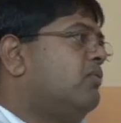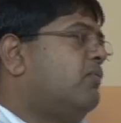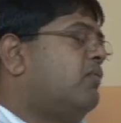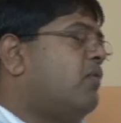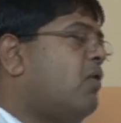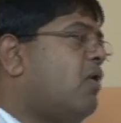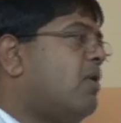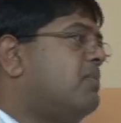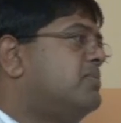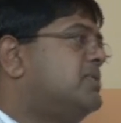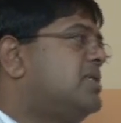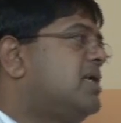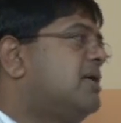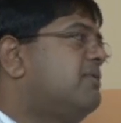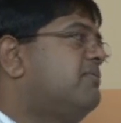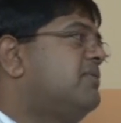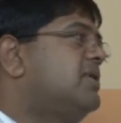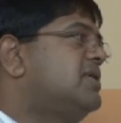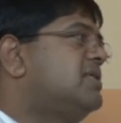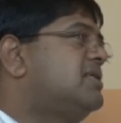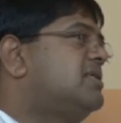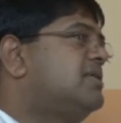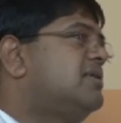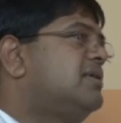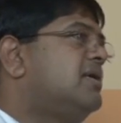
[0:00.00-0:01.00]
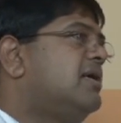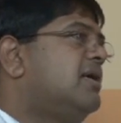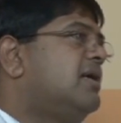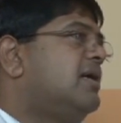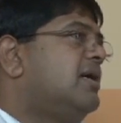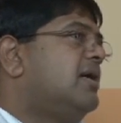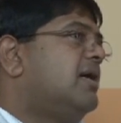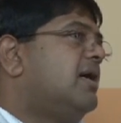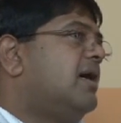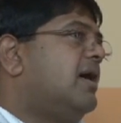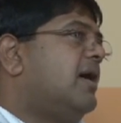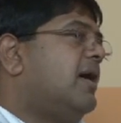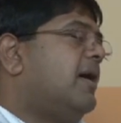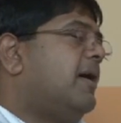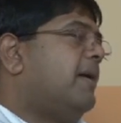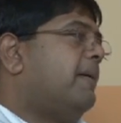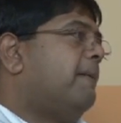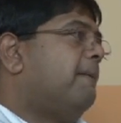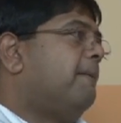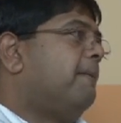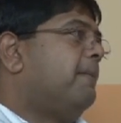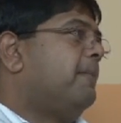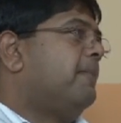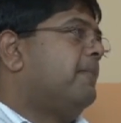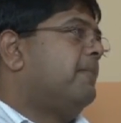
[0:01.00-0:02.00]
for observers,
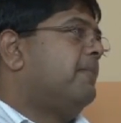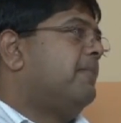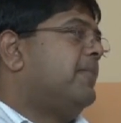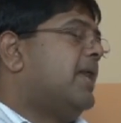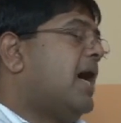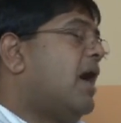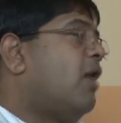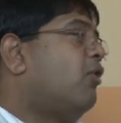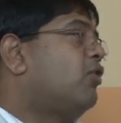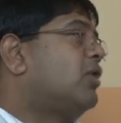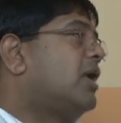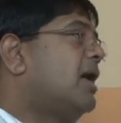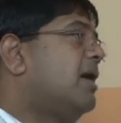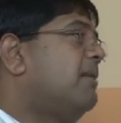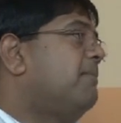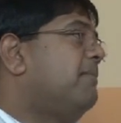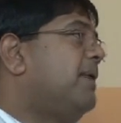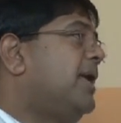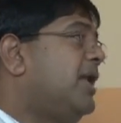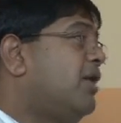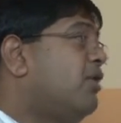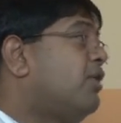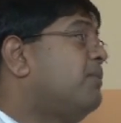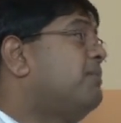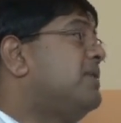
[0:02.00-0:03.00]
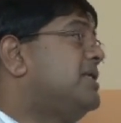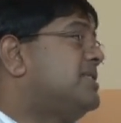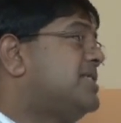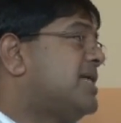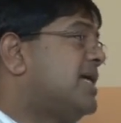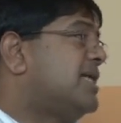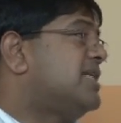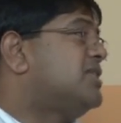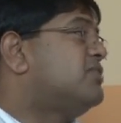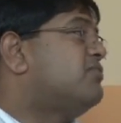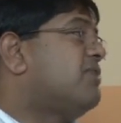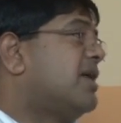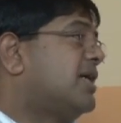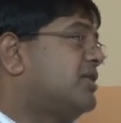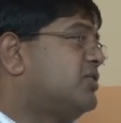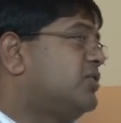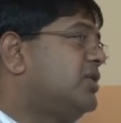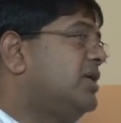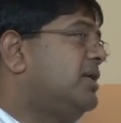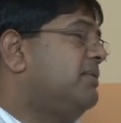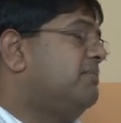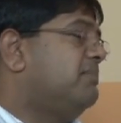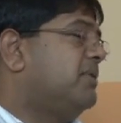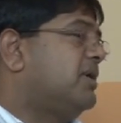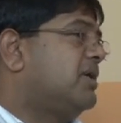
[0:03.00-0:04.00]
the outcome may not be
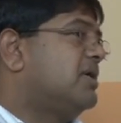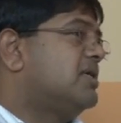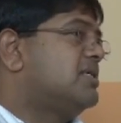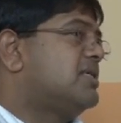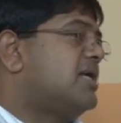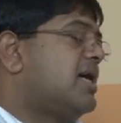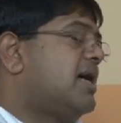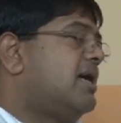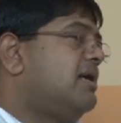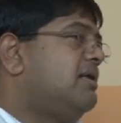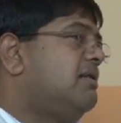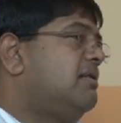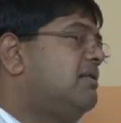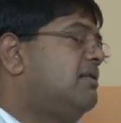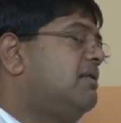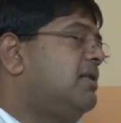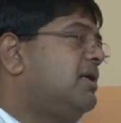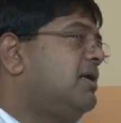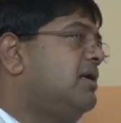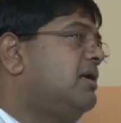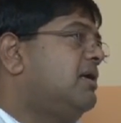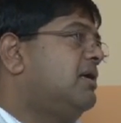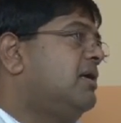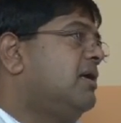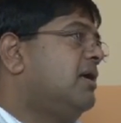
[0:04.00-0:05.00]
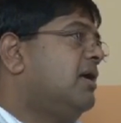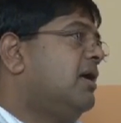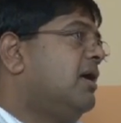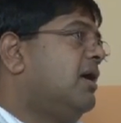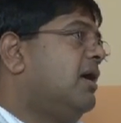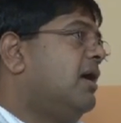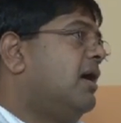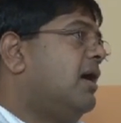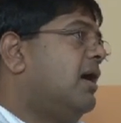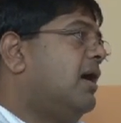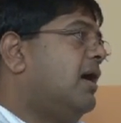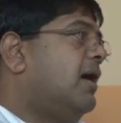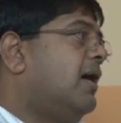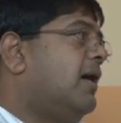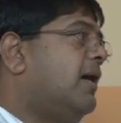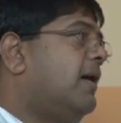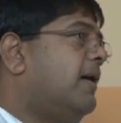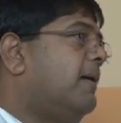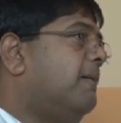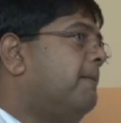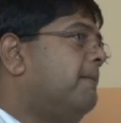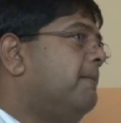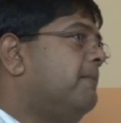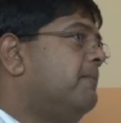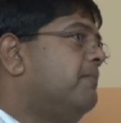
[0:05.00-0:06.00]
satisfactory because I think
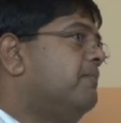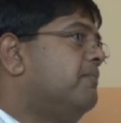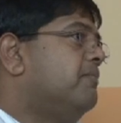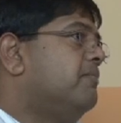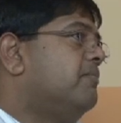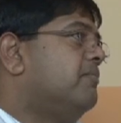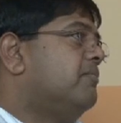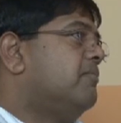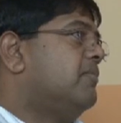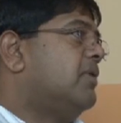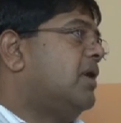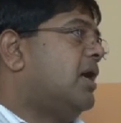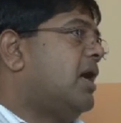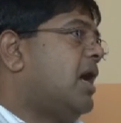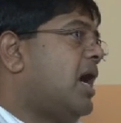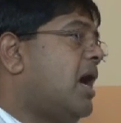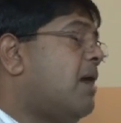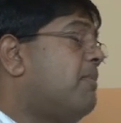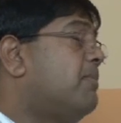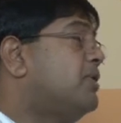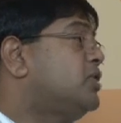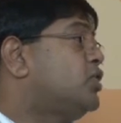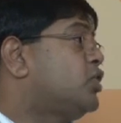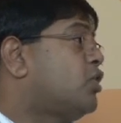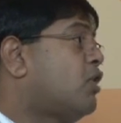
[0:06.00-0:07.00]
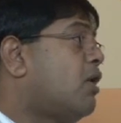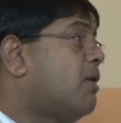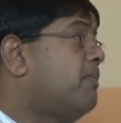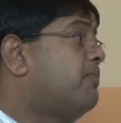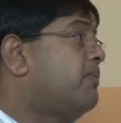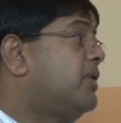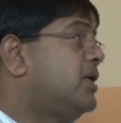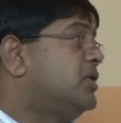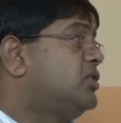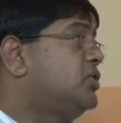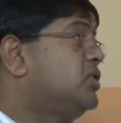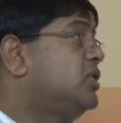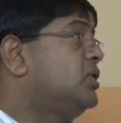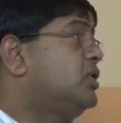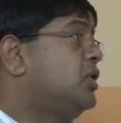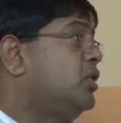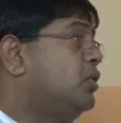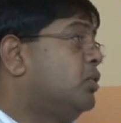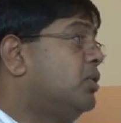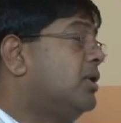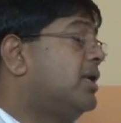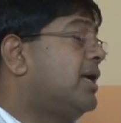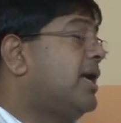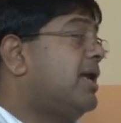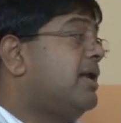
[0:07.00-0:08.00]
how much cooperation
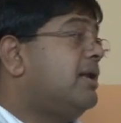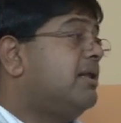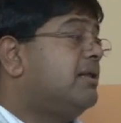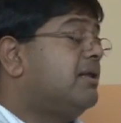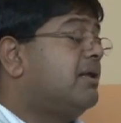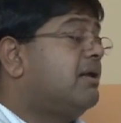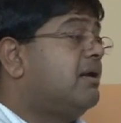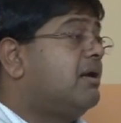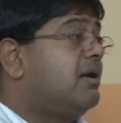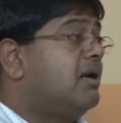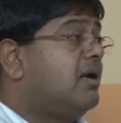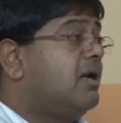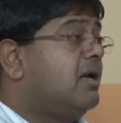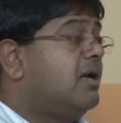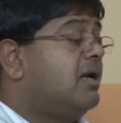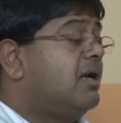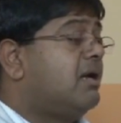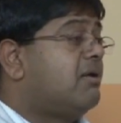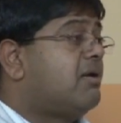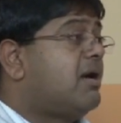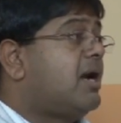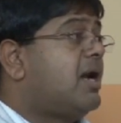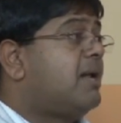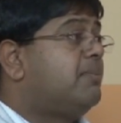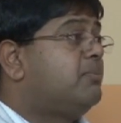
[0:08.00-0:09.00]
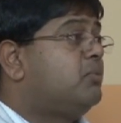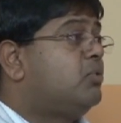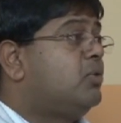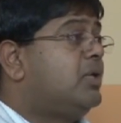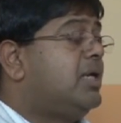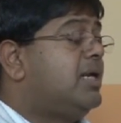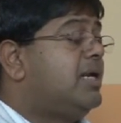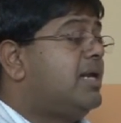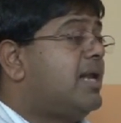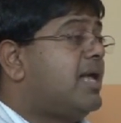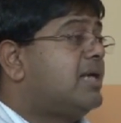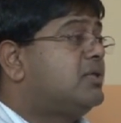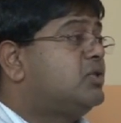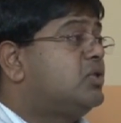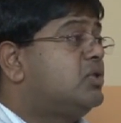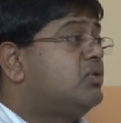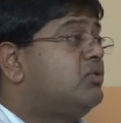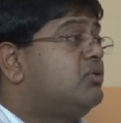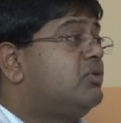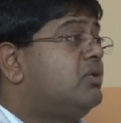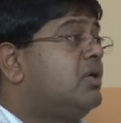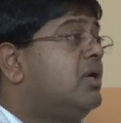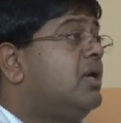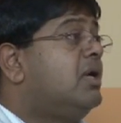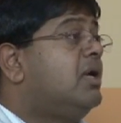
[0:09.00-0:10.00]
you will get in the run-up to the
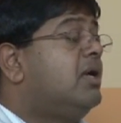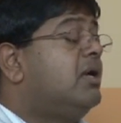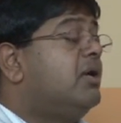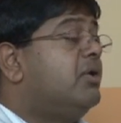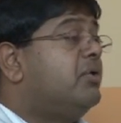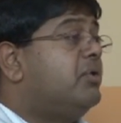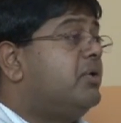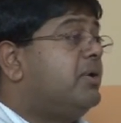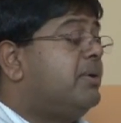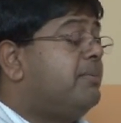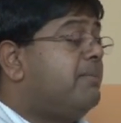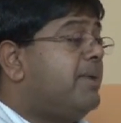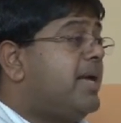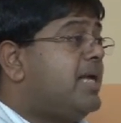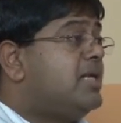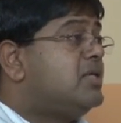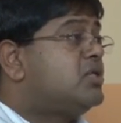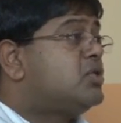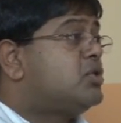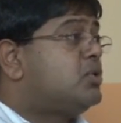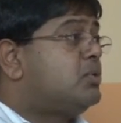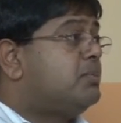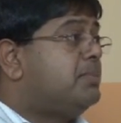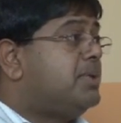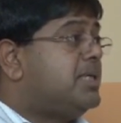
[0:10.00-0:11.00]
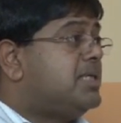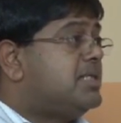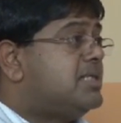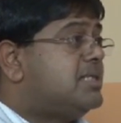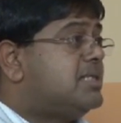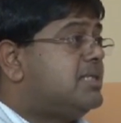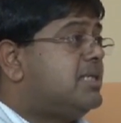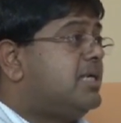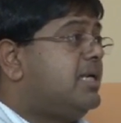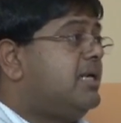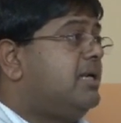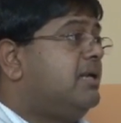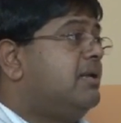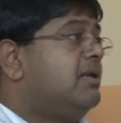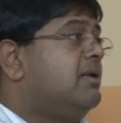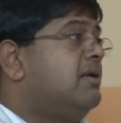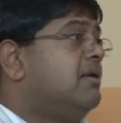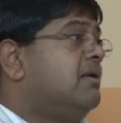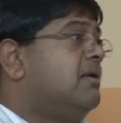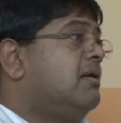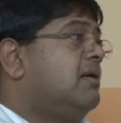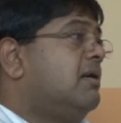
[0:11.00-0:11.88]
election remains to be seen.